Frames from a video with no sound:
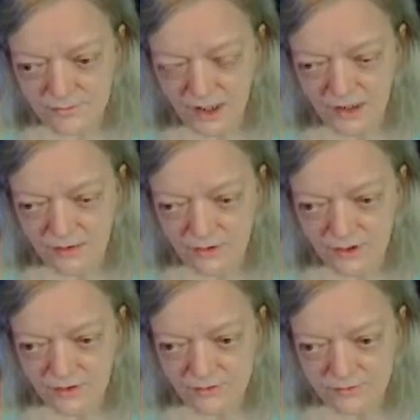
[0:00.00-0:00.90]
I don't
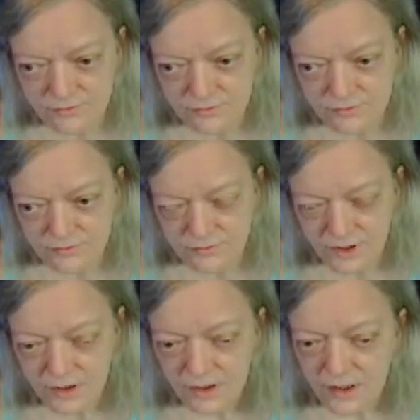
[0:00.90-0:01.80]
know.
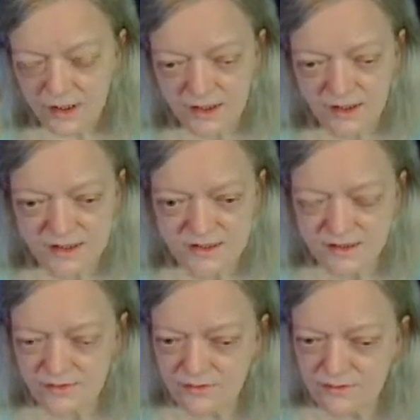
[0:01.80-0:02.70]
It
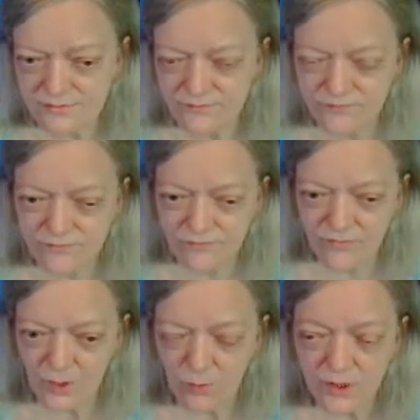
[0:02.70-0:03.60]
needs,
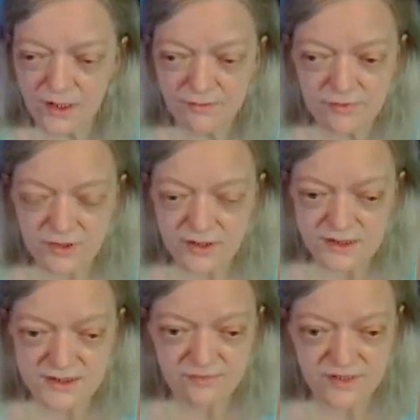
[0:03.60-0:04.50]
whatever it
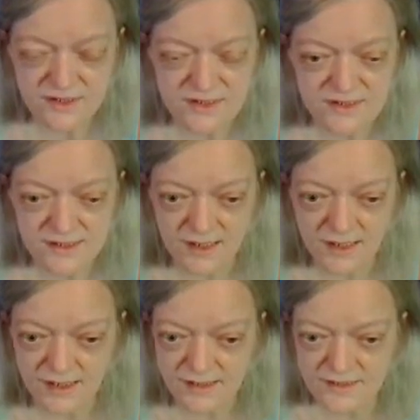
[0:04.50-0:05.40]
is, if this is the
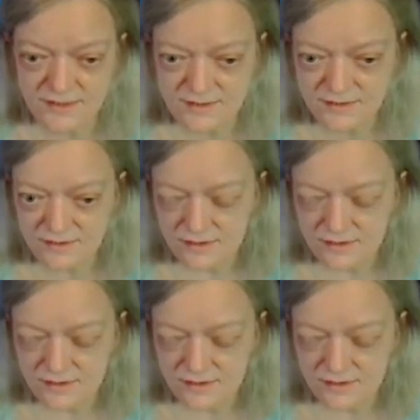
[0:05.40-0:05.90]
case,